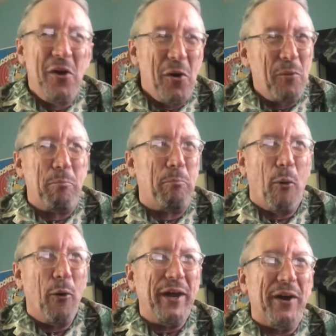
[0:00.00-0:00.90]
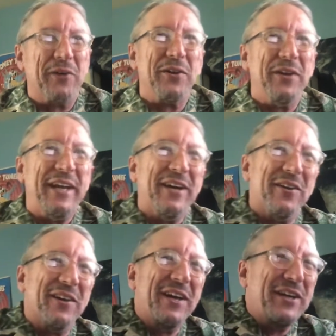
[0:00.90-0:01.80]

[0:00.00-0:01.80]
"Oh boy, Uncle Neil,